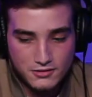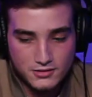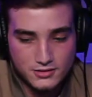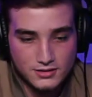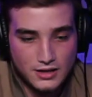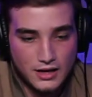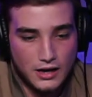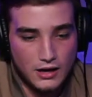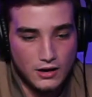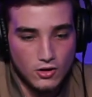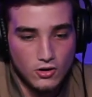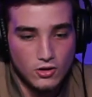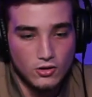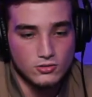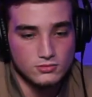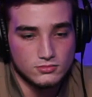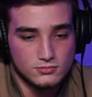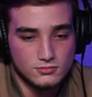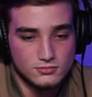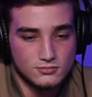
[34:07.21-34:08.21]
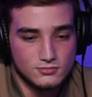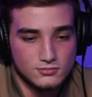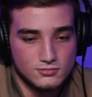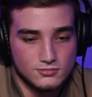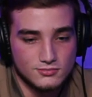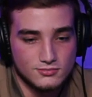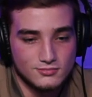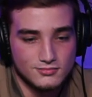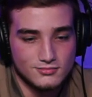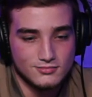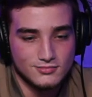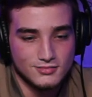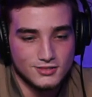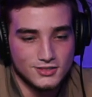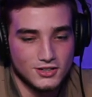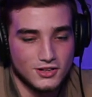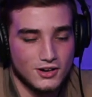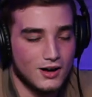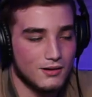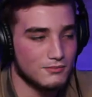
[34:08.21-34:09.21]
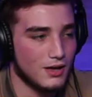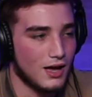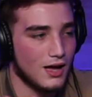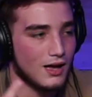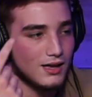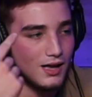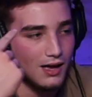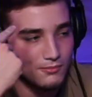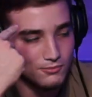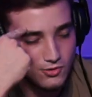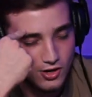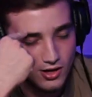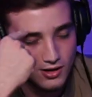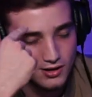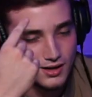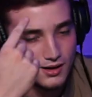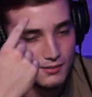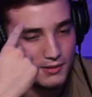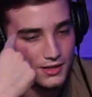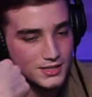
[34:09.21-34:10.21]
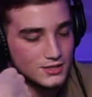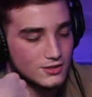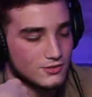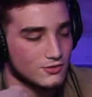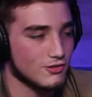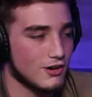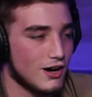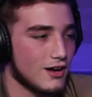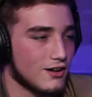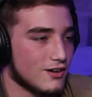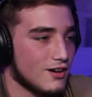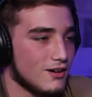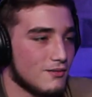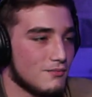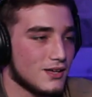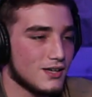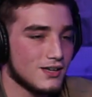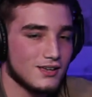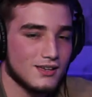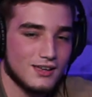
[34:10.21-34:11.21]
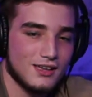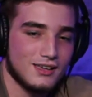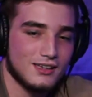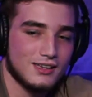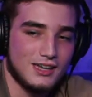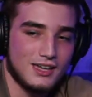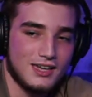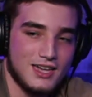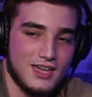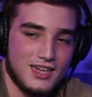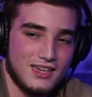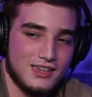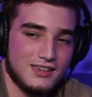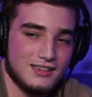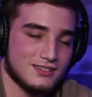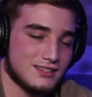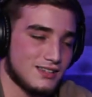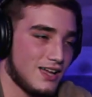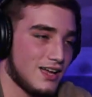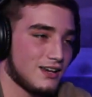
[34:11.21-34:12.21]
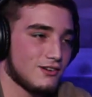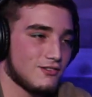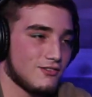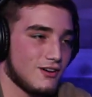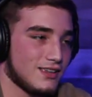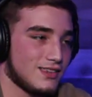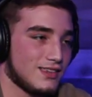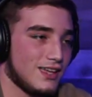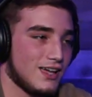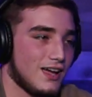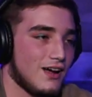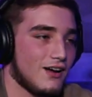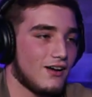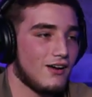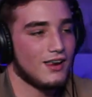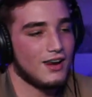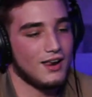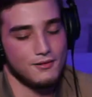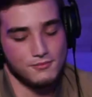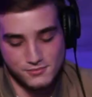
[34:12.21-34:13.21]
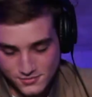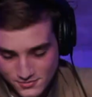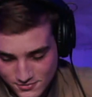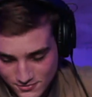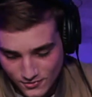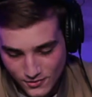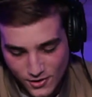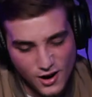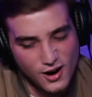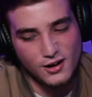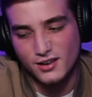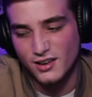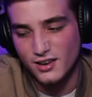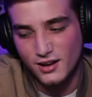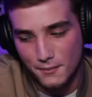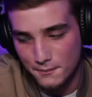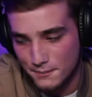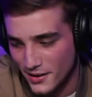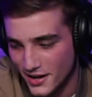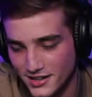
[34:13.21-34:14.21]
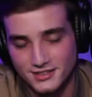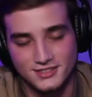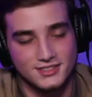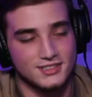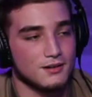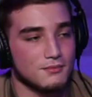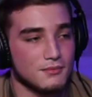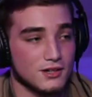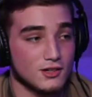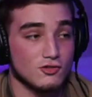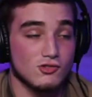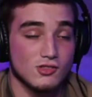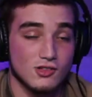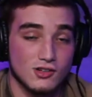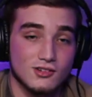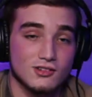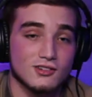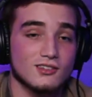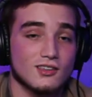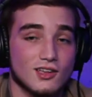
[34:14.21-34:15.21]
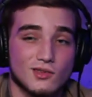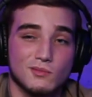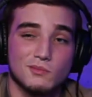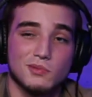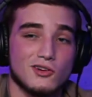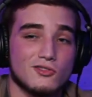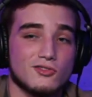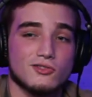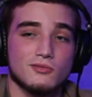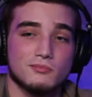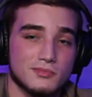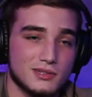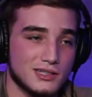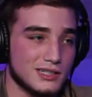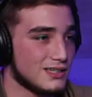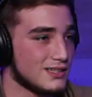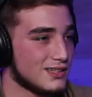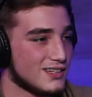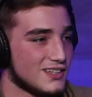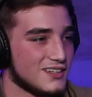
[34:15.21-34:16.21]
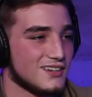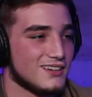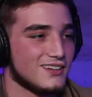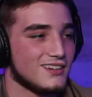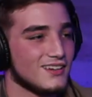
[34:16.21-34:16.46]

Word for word: I was like, oh, you know I'm I, am i am trying to get myself riled up. He's standing right there, and I'm walking, I'm pacing. I'm like, you think you're gonna take the belt from me?